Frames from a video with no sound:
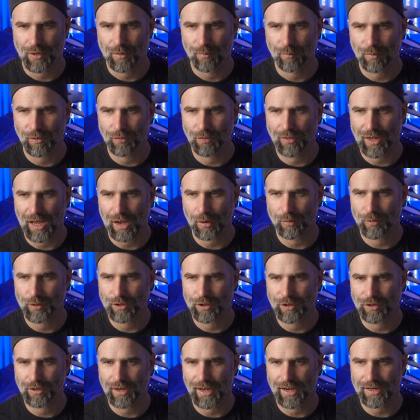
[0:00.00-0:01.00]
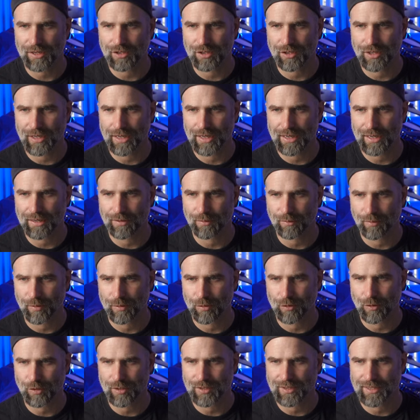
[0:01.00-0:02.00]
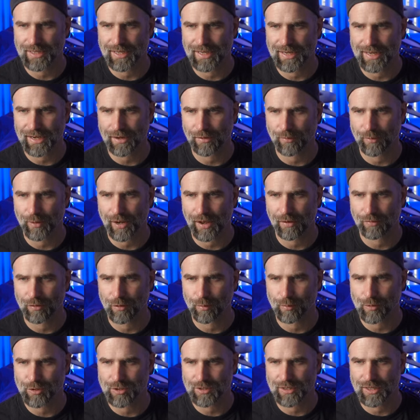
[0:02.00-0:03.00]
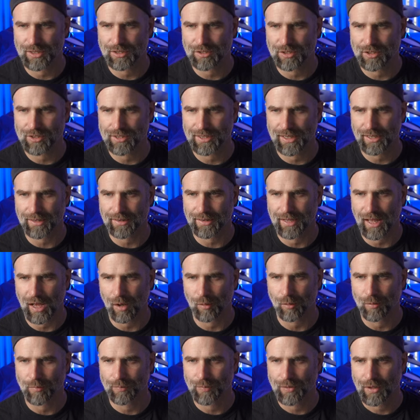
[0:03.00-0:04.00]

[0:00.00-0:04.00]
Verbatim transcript: but now we can actually, well, you can see here we have the percentage set now.